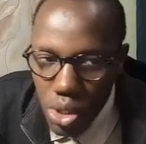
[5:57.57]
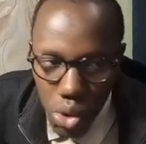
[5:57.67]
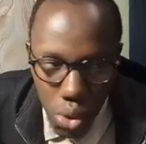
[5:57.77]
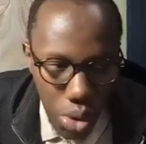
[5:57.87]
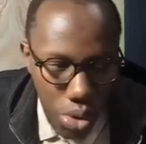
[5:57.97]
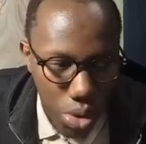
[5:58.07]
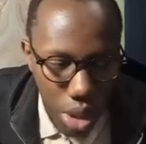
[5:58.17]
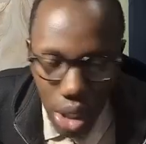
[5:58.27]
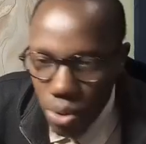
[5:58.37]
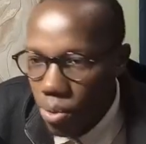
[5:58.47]
So on Windows, you
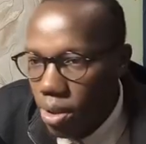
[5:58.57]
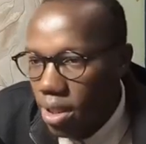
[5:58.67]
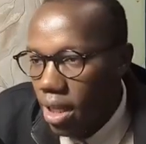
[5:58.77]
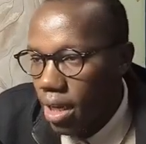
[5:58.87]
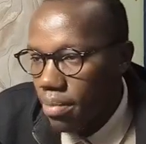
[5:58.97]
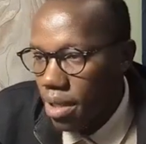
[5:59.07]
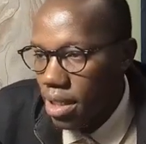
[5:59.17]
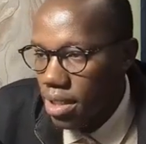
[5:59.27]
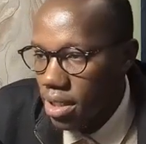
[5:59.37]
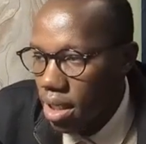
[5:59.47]
can work with the
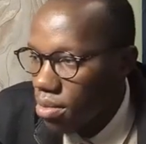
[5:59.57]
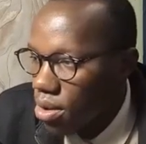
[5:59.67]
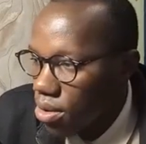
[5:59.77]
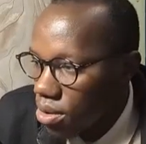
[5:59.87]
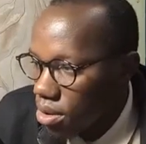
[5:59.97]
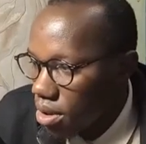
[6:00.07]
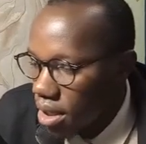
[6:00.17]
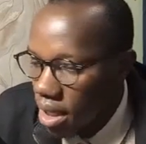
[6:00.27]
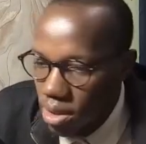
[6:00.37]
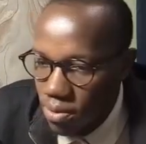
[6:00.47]
MinGW. On
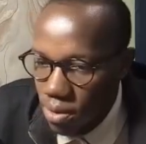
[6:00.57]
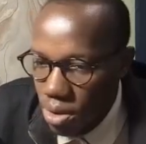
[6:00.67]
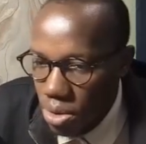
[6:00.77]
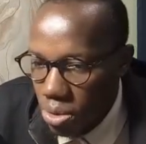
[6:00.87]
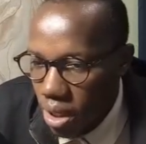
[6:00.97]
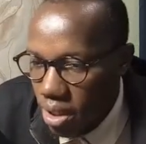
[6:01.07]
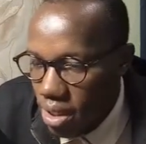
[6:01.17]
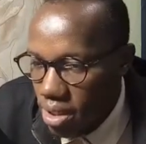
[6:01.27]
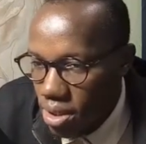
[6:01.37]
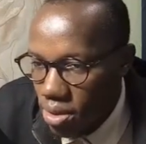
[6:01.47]
Linux, of course, you can
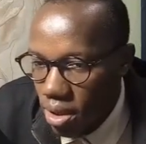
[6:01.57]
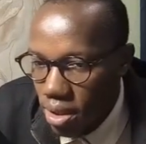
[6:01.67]
just install